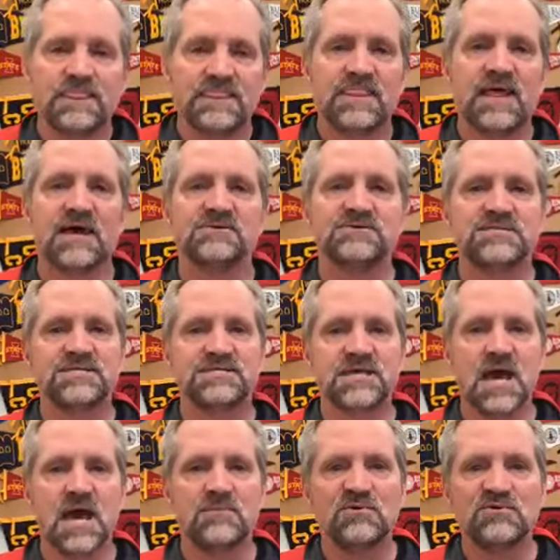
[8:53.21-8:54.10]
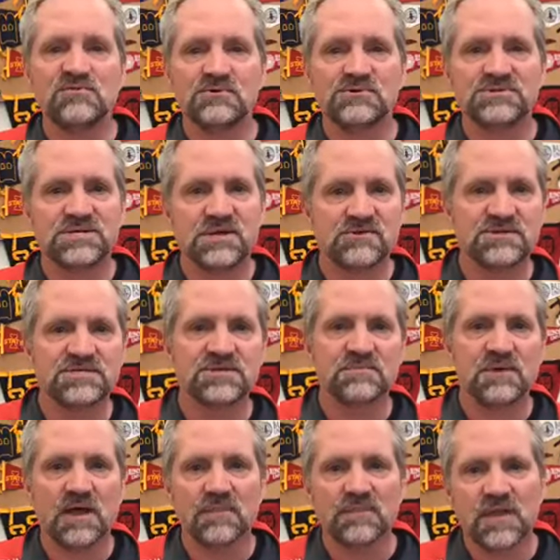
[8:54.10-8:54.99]
now's the time if you're serious
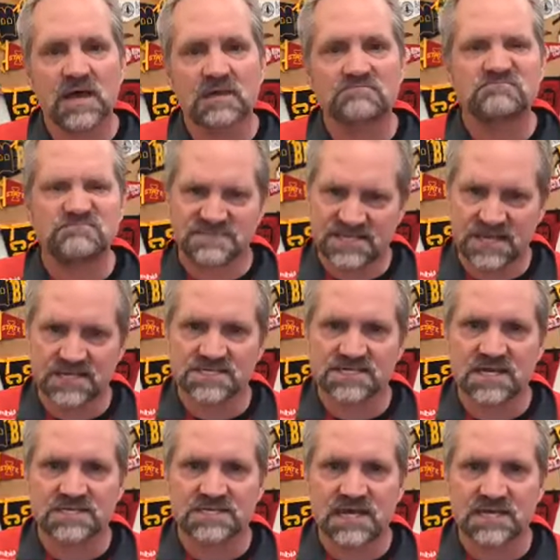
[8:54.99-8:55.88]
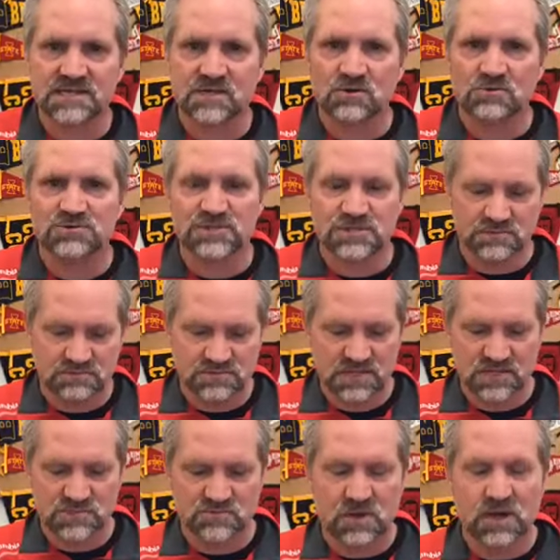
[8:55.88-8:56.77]
about that. Take suntan lotion
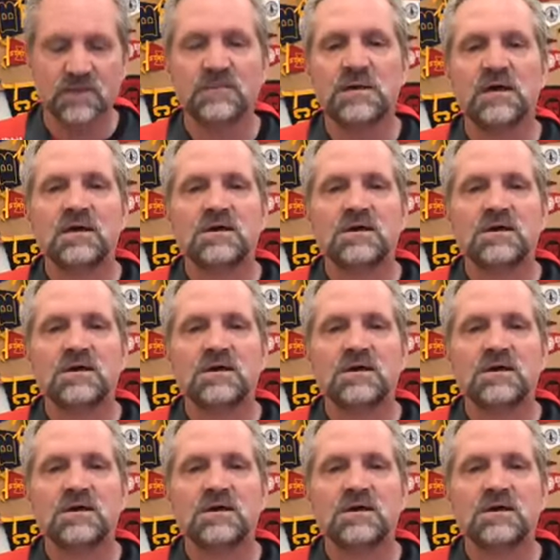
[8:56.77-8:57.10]
as well.